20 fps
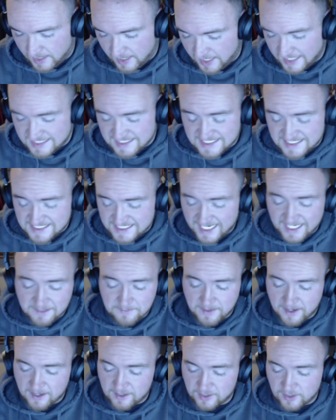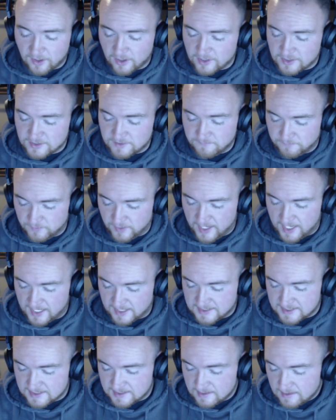Insane amount of caution
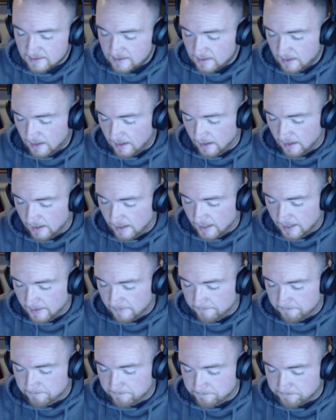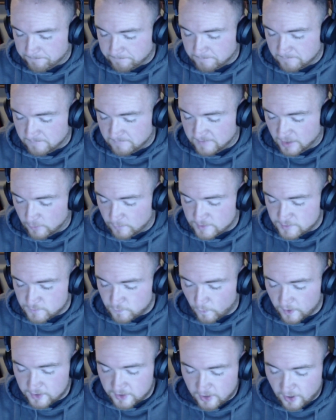flags. There was
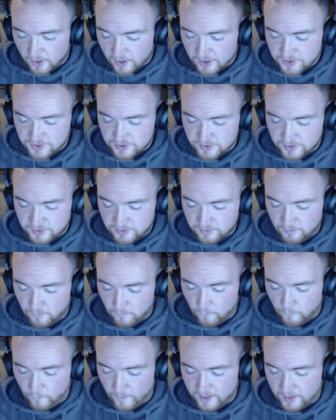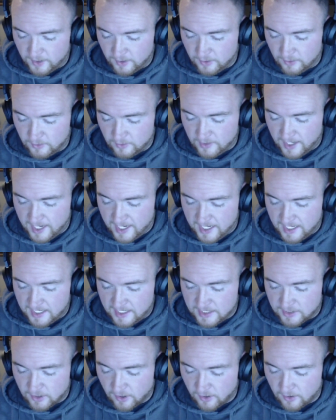one caution where
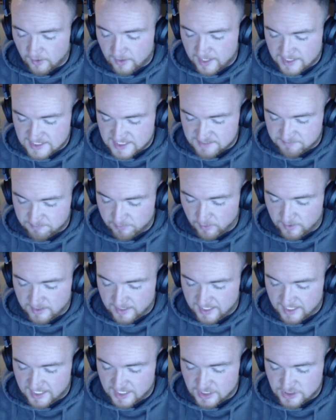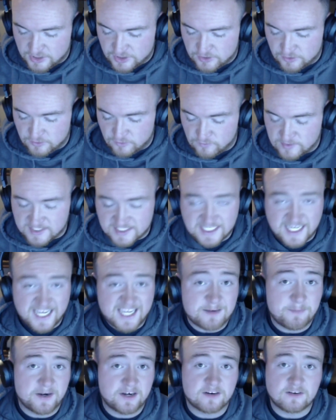a car had spun into the
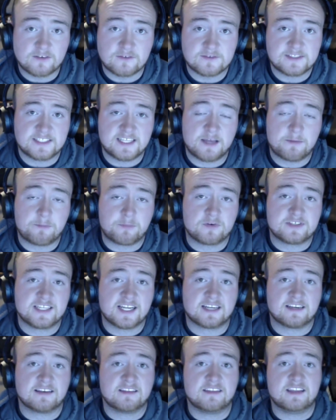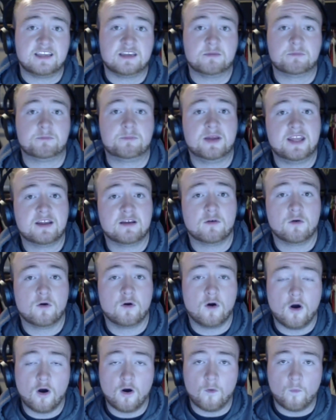sand barrels that protect the pit
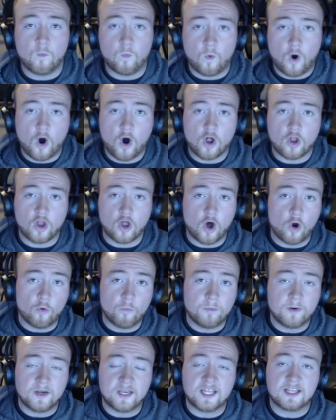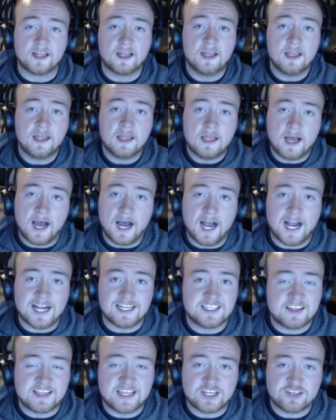wall opening
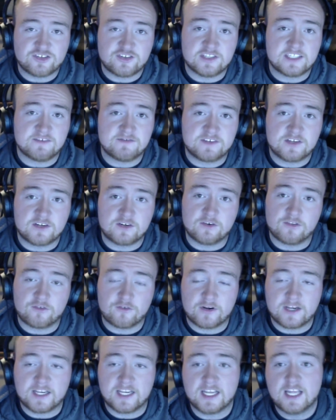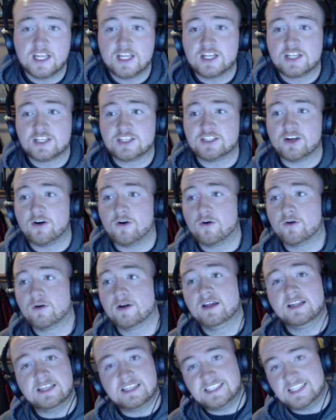to the entrance of turn 3.
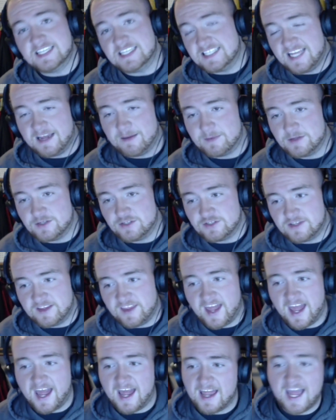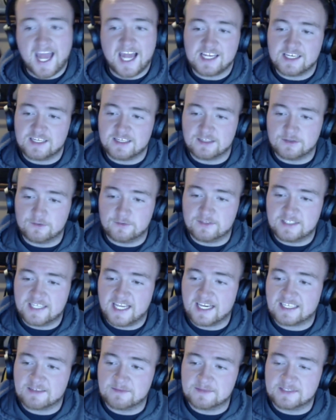So did damage to that, had to
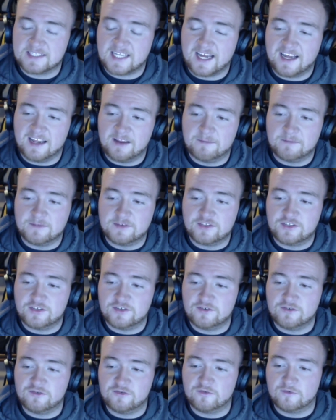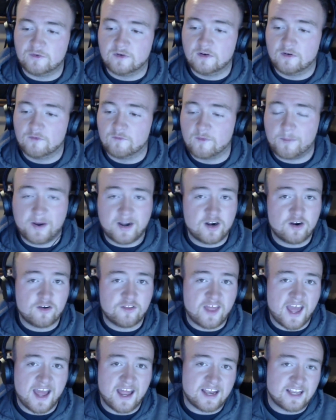take some time to repair
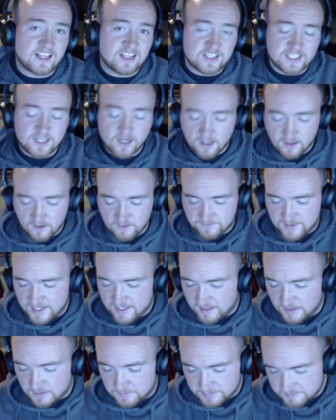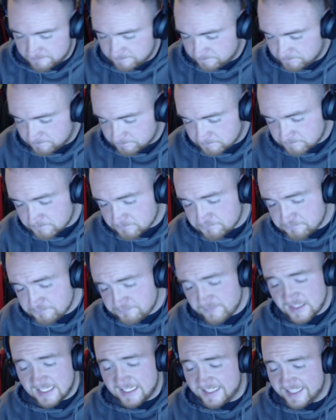that and clean all of that up.
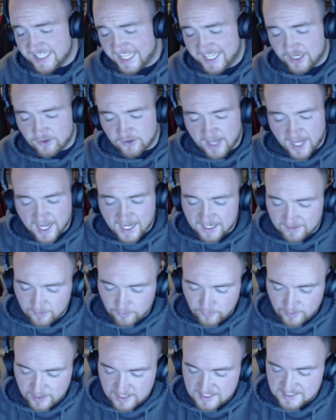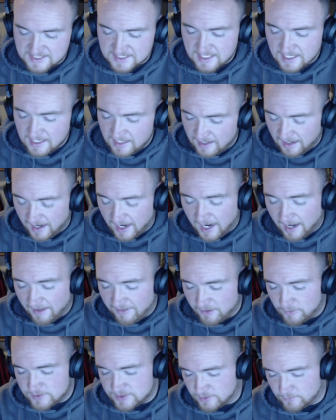Later on in the race,
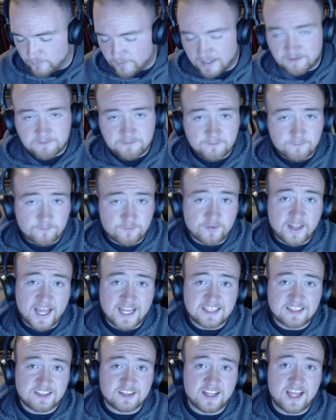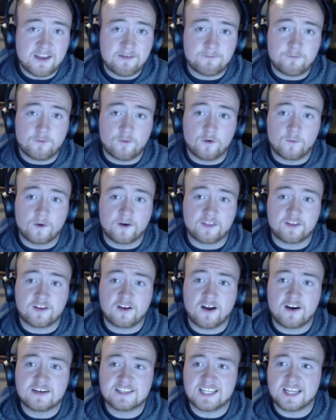there was a red flag delay for one of the
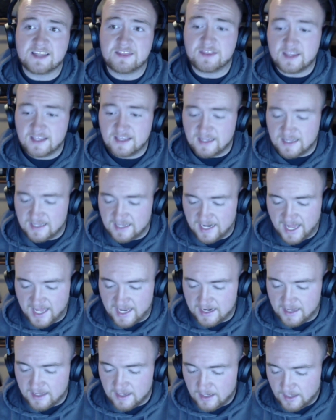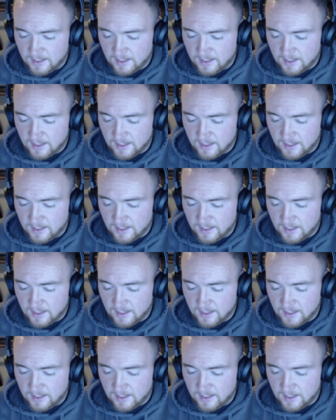cars. I think that